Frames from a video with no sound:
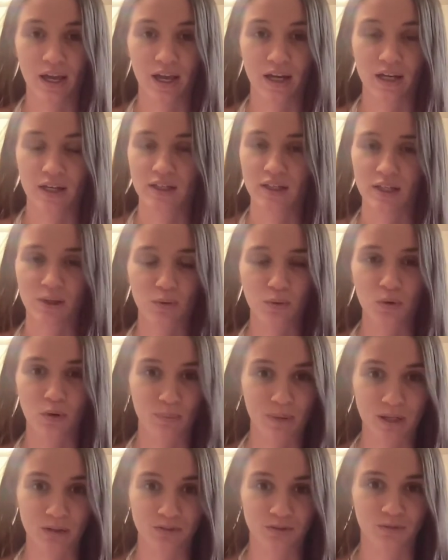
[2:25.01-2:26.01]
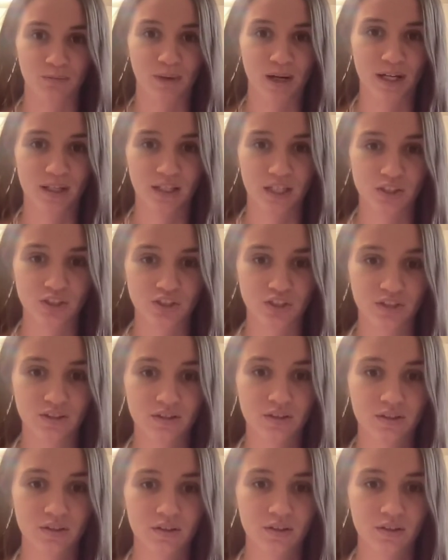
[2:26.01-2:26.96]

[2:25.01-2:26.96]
and equal amounts of my attention.